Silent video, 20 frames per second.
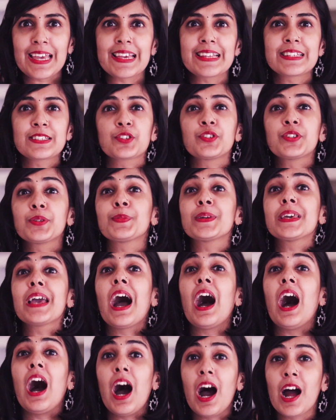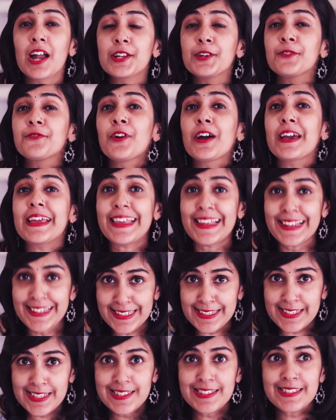it's going to be harder for
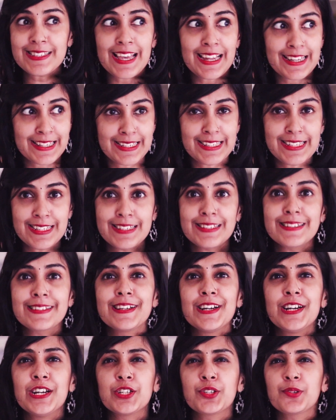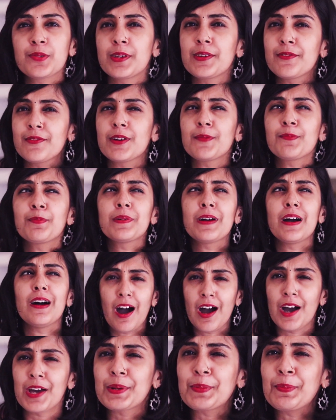Indians at least to give up
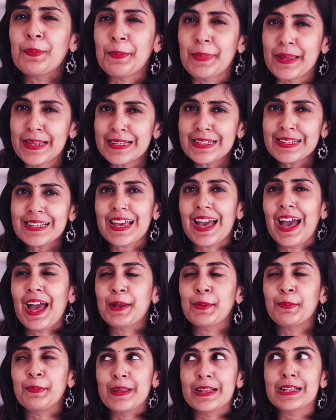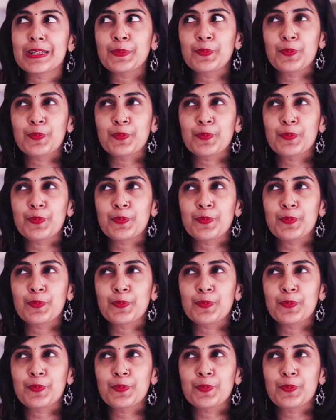our milk and milk